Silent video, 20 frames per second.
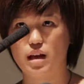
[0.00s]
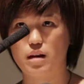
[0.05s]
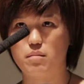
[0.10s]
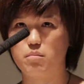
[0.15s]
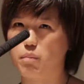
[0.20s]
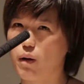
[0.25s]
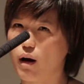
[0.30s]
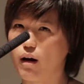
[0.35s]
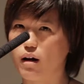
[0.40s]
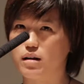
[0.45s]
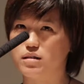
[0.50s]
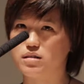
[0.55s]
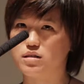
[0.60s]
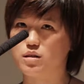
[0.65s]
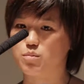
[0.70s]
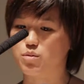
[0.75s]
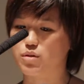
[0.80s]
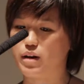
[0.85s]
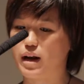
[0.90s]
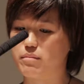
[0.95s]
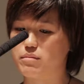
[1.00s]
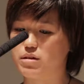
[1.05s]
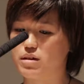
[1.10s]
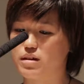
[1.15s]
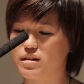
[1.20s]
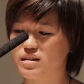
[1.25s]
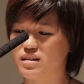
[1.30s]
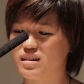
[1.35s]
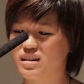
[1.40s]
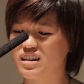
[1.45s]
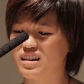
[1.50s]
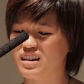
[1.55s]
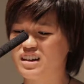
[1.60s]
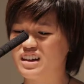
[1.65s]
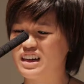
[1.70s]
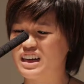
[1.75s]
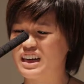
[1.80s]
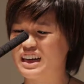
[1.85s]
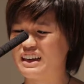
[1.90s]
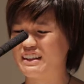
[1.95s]
and bar is the parameter.
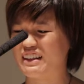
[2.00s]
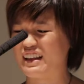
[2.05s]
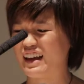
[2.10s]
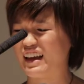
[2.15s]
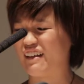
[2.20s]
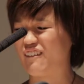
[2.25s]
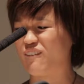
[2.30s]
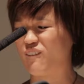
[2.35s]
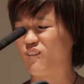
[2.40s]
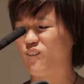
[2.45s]
I was like,